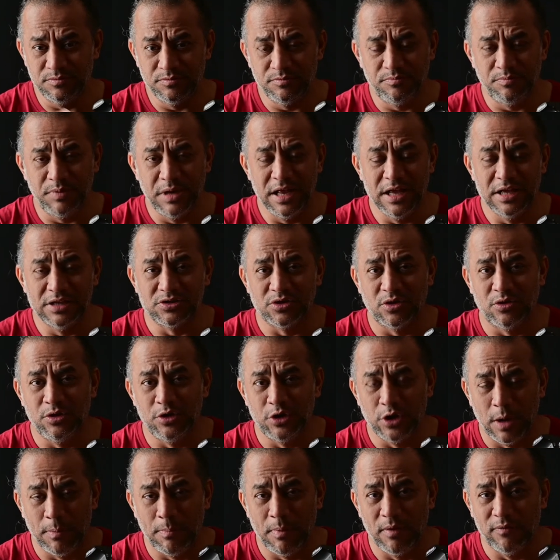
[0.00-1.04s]
placed on
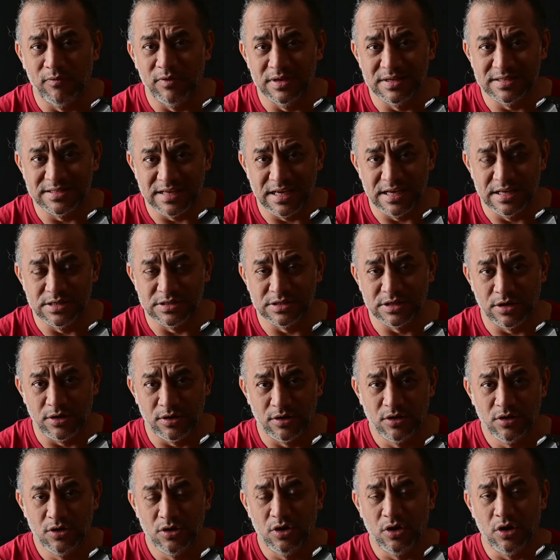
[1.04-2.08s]
top of the sensor
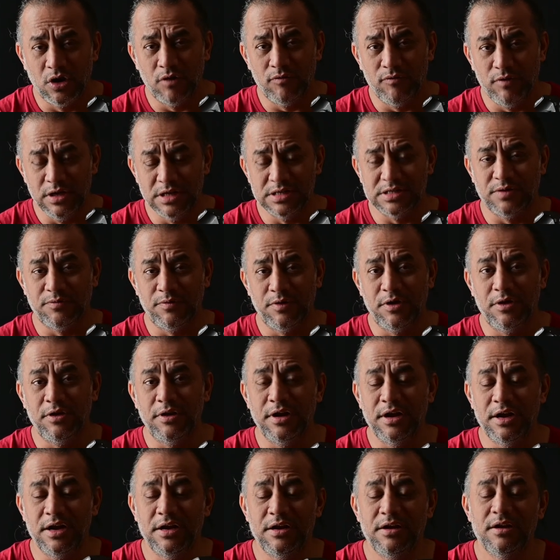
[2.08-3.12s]
of
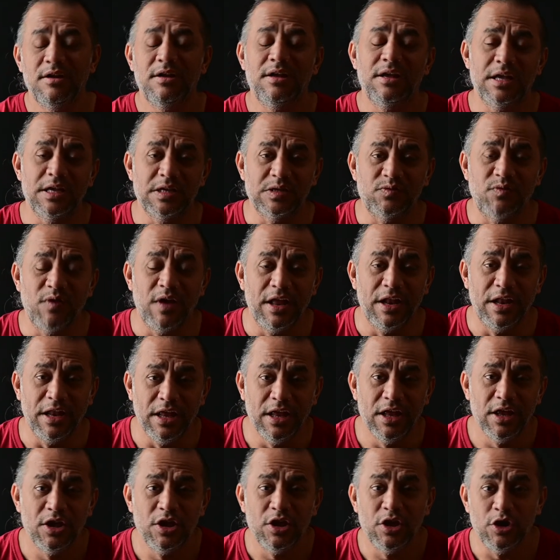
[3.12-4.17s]
D700, is very
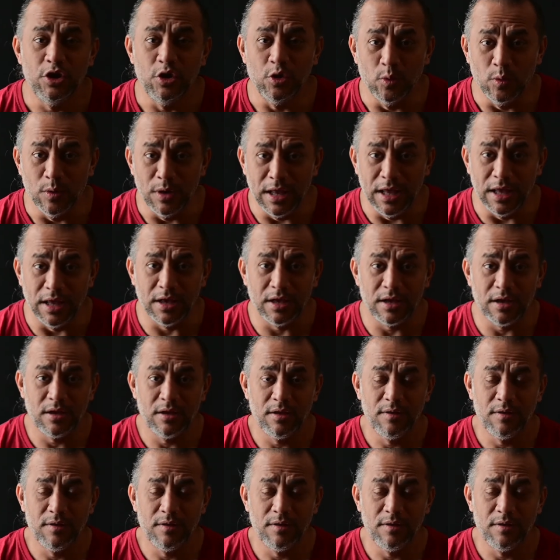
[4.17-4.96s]
unique.